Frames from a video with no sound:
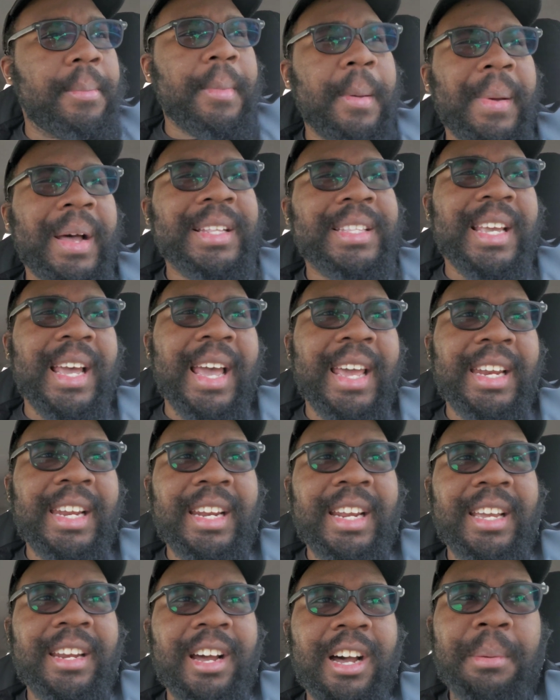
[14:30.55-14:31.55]
I'm about to
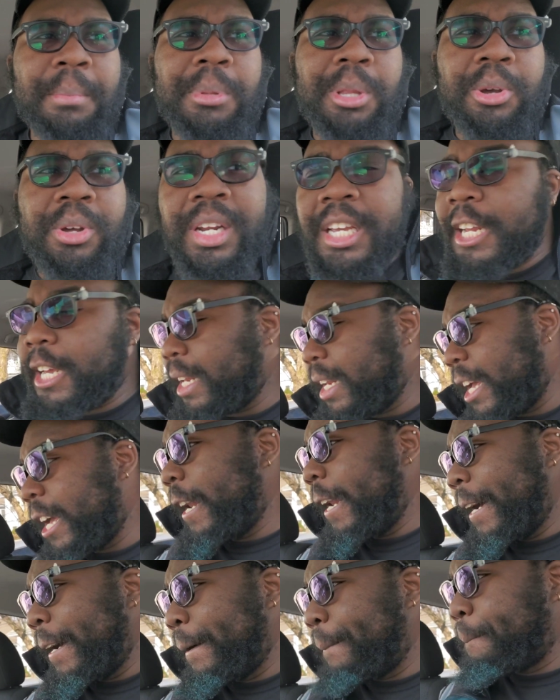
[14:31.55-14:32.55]
edit it, upload it, and
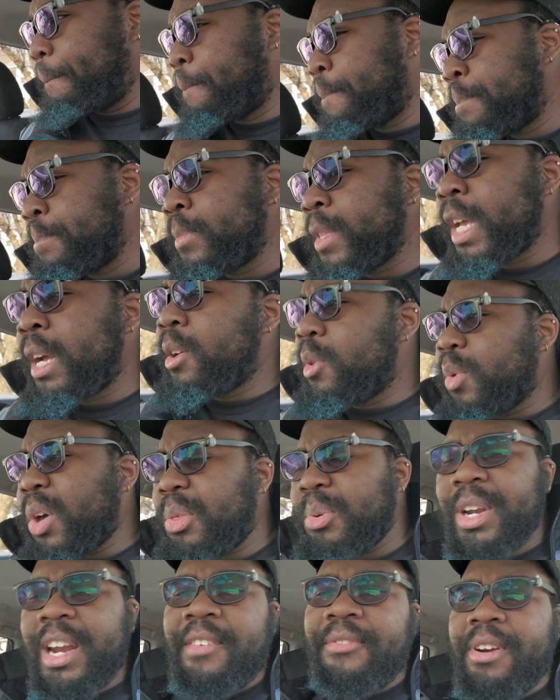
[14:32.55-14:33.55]
then
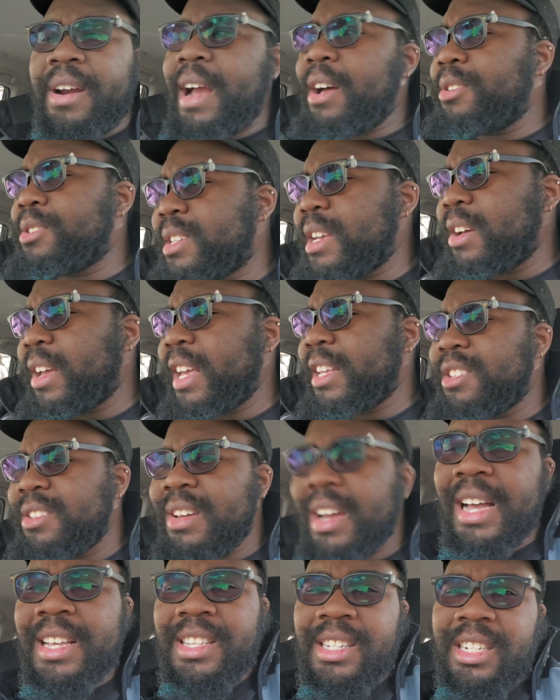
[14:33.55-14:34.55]
with whatever else, I'll get
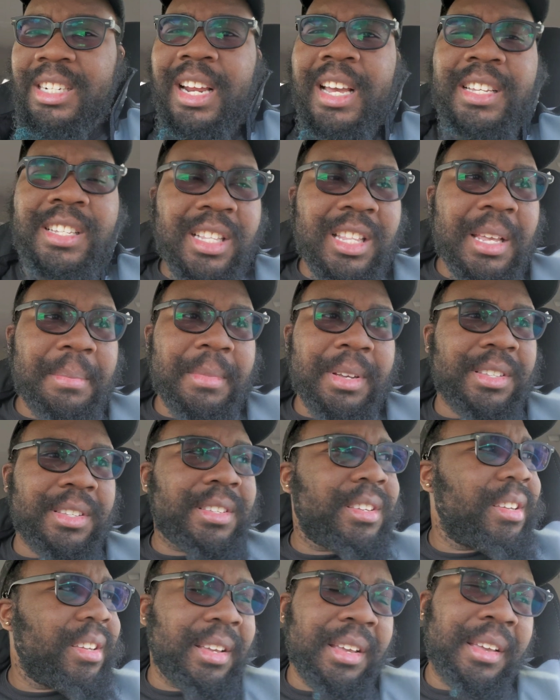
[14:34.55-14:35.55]
to you guys in the next clip,
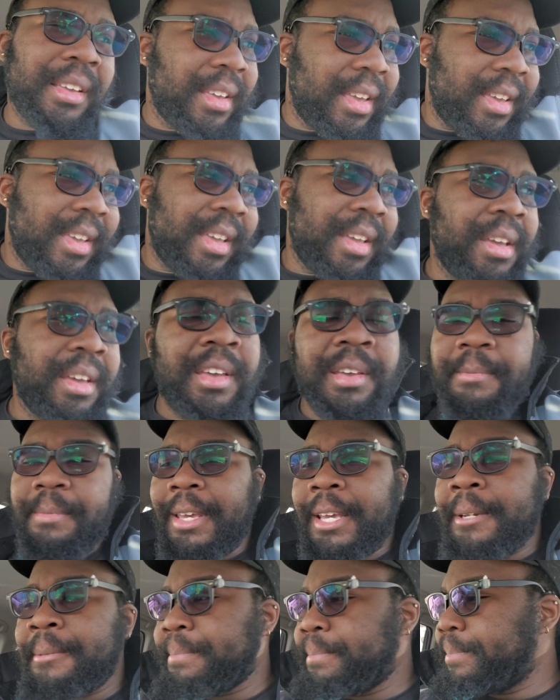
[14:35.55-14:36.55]
because
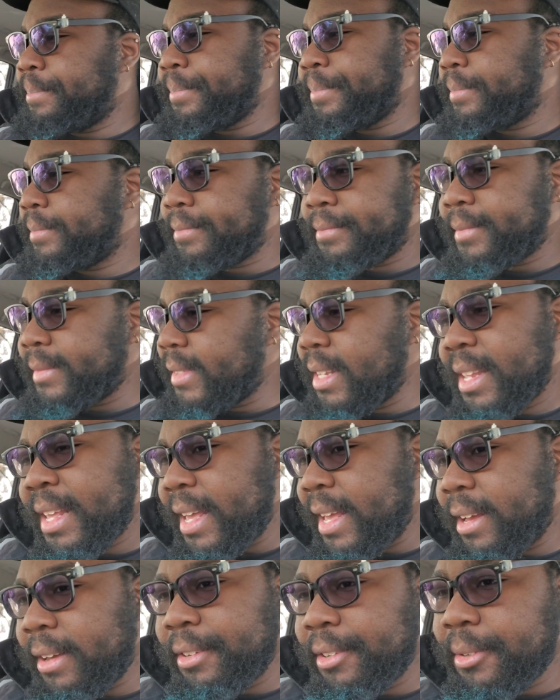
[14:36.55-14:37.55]
man,
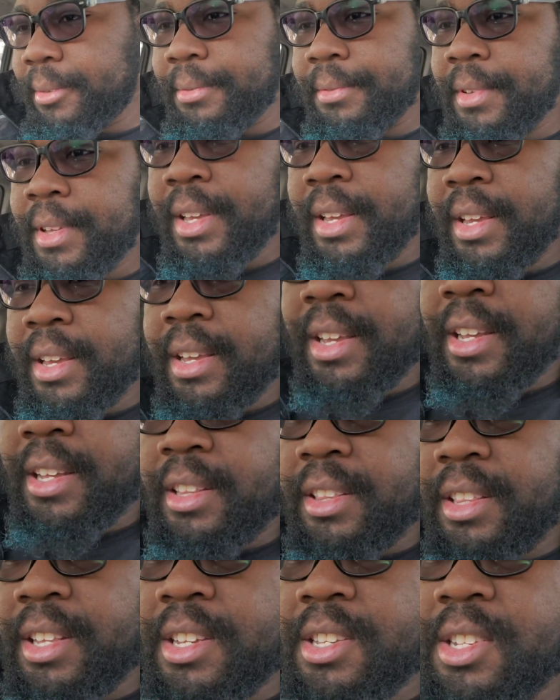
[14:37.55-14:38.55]
I don't know,
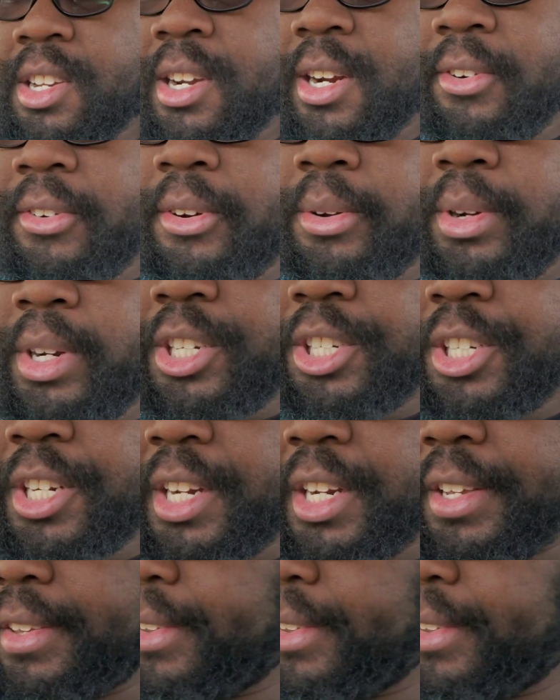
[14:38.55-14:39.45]
this corona shit